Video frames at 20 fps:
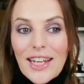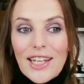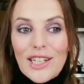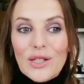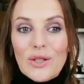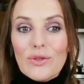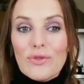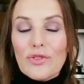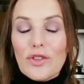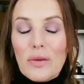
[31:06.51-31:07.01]

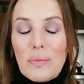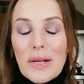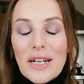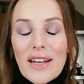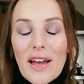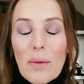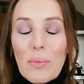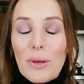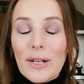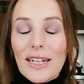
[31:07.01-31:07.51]
You've the
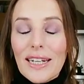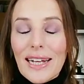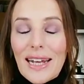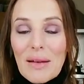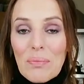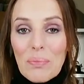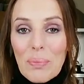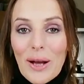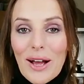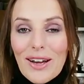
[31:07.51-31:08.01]
monopoly
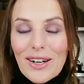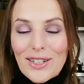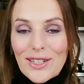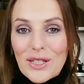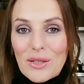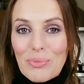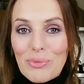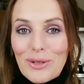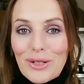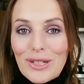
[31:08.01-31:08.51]
empire
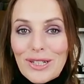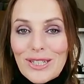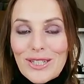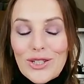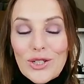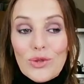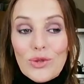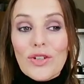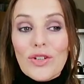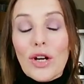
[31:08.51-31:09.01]
to build.
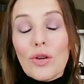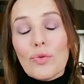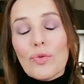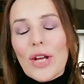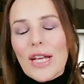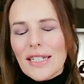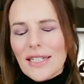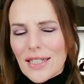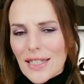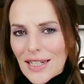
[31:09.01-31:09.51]
You've got
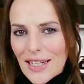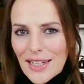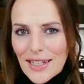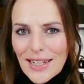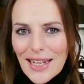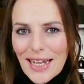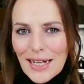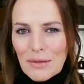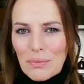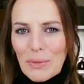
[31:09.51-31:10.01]
rent to
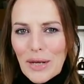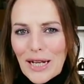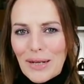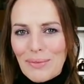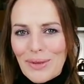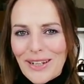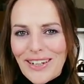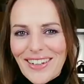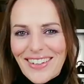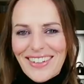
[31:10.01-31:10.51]
collect,
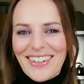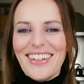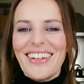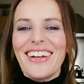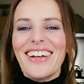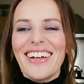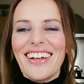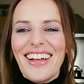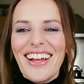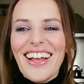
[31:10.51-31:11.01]
baby.
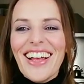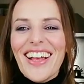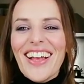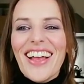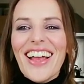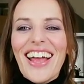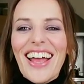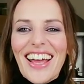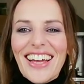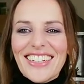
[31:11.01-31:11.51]

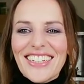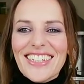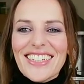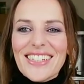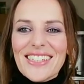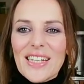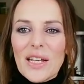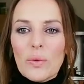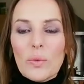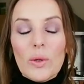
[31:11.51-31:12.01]
And he's
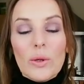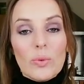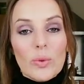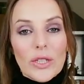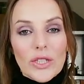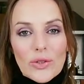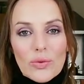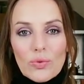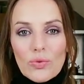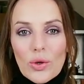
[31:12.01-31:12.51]
saying, well,
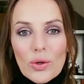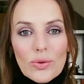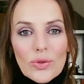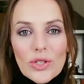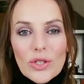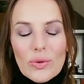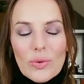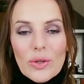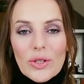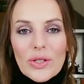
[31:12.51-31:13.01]
which road do
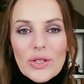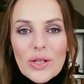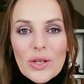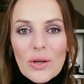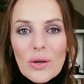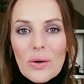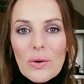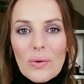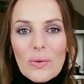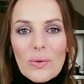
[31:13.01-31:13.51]
you want to
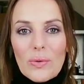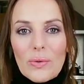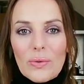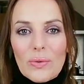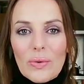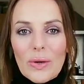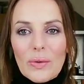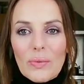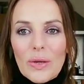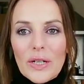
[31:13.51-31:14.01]
go?
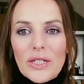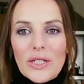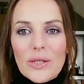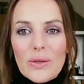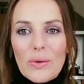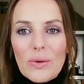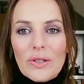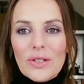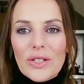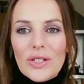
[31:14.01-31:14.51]
Where do you
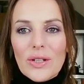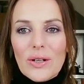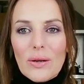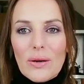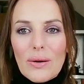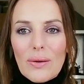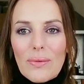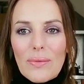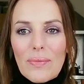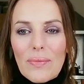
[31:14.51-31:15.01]
want to
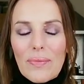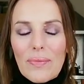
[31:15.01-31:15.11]
go?